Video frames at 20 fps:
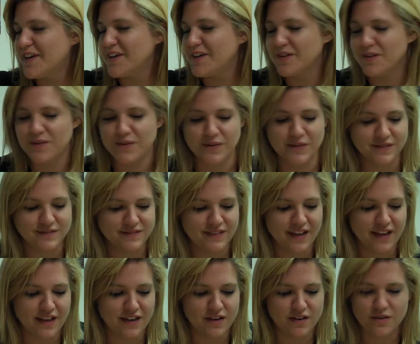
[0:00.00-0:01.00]
Very cool.
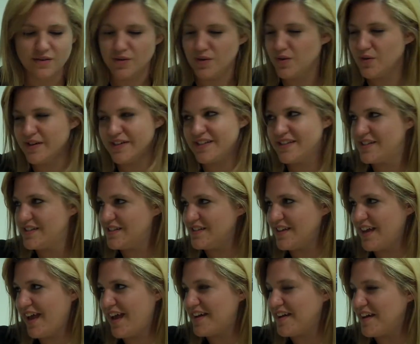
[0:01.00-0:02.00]
And who is
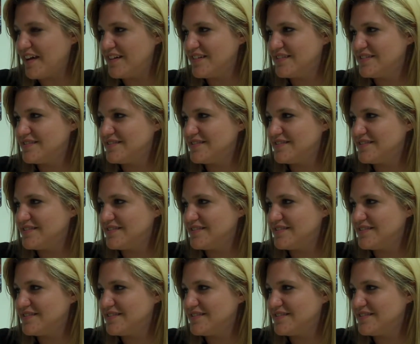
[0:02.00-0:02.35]
Hannah?